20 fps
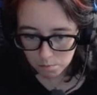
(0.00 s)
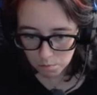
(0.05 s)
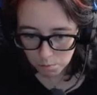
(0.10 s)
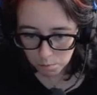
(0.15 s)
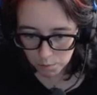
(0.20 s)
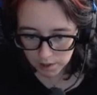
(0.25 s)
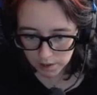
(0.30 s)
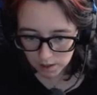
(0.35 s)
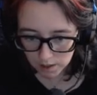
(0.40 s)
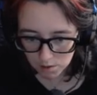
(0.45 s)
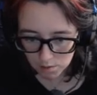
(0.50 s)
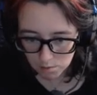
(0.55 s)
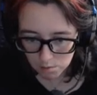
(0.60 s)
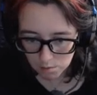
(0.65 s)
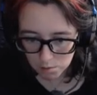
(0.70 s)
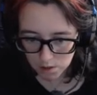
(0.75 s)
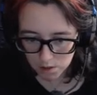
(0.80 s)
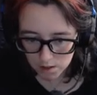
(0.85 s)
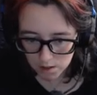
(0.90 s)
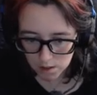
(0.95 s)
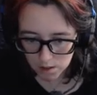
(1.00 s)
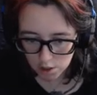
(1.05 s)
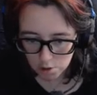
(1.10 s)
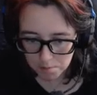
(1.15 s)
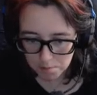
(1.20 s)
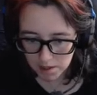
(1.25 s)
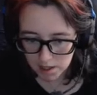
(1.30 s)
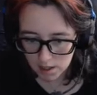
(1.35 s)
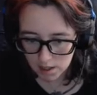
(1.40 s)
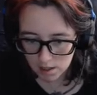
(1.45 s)
Wait while I
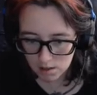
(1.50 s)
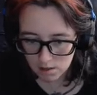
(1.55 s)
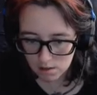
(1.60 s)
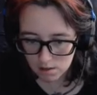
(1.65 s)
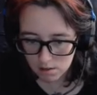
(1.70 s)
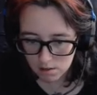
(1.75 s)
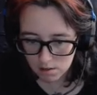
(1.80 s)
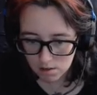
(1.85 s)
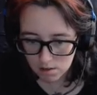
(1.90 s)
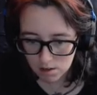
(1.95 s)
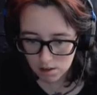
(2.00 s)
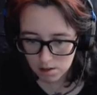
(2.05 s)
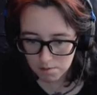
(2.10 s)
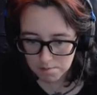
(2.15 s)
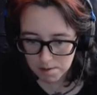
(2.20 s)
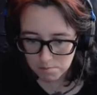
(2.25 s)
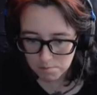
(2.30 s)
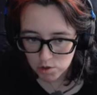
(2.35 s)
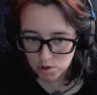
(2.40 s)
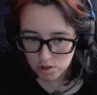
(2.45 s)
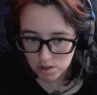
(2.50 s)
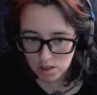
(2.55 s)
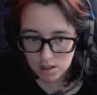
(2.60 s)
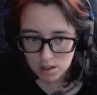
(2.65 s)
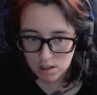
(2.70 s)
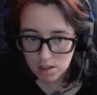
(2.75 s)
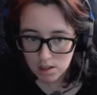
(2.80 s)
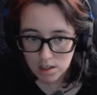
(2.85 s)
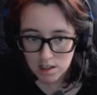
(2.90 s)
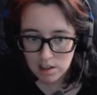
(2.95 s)
go back. Um, I'm just going
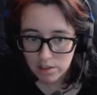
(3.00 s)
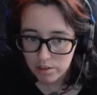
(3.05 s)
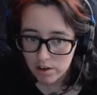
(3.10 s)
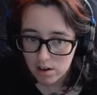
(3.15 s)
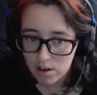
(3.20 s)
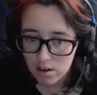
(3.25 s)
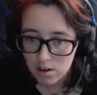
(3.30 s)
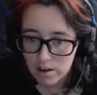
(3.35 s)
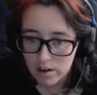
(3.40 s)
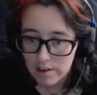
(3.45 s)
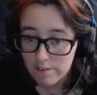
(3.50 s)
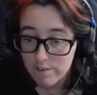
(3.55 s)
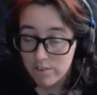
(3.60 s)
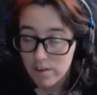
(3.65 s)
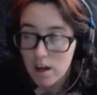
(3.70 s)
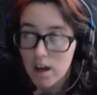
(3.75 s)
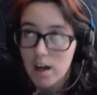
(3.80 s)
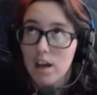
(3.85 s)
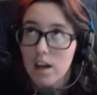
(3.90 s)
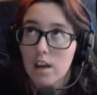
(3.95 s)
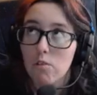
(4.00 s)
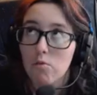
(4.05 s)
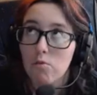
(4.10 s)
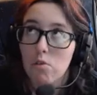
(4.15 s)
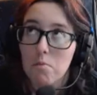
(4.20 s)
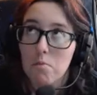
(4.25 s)
to cut there if I